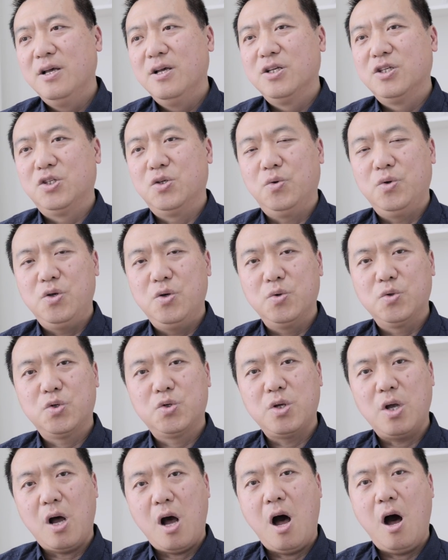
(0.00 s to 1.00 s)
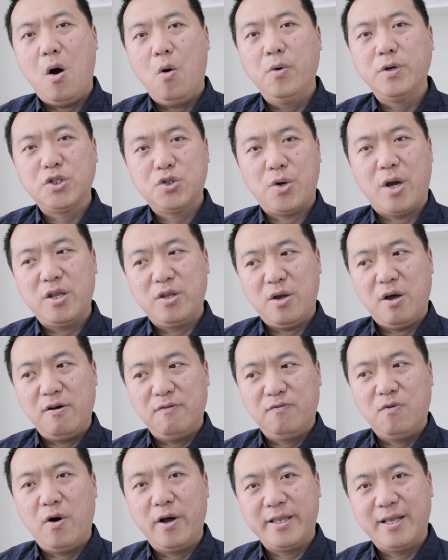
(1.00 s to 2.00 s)
So you always trying to
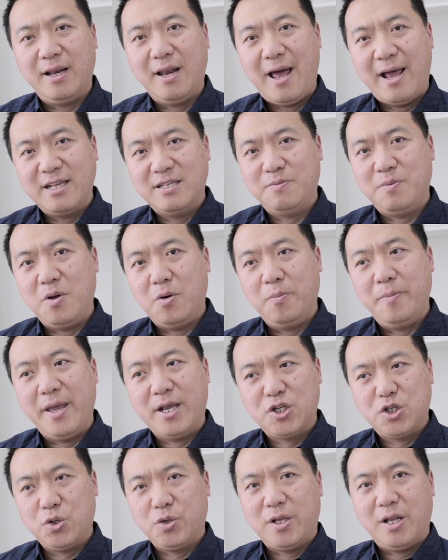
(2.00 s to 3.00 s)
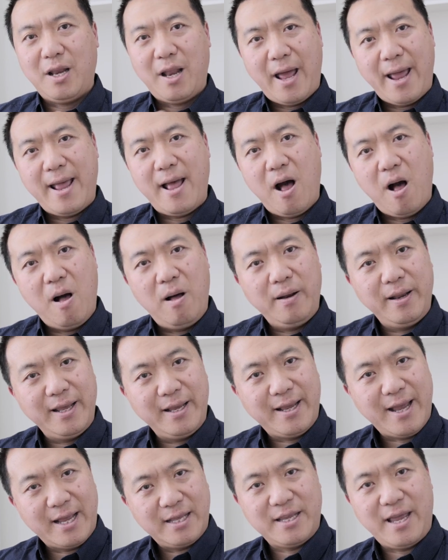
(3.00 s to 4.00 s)
avoid the light spill. Make sure the light only
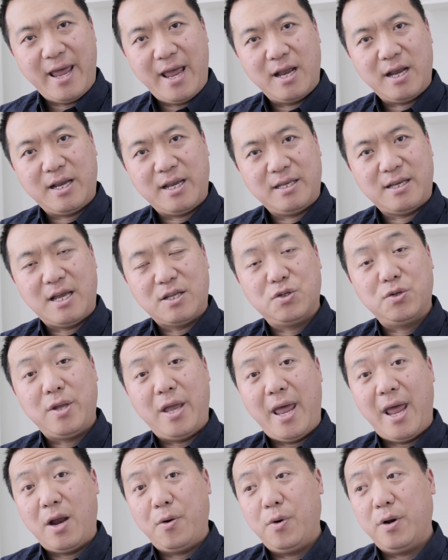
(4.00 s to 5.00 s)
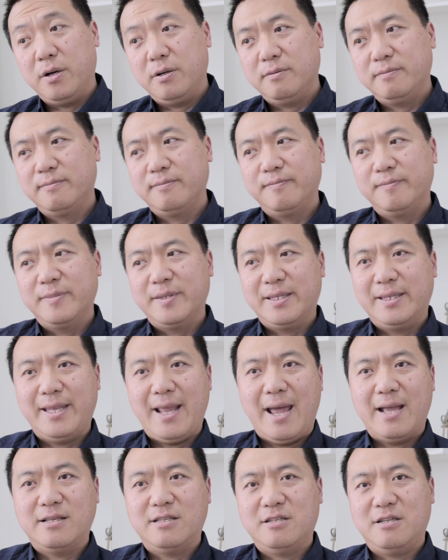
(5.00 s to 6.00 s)
get to the area
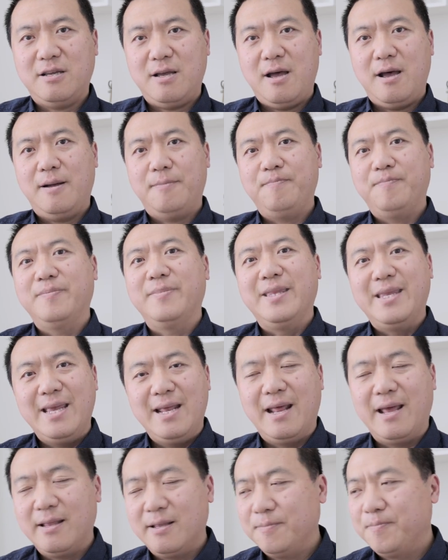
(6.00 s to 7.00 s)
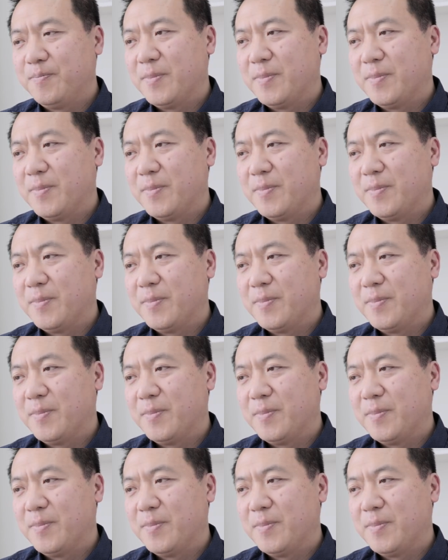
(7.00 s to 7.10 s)
that needed.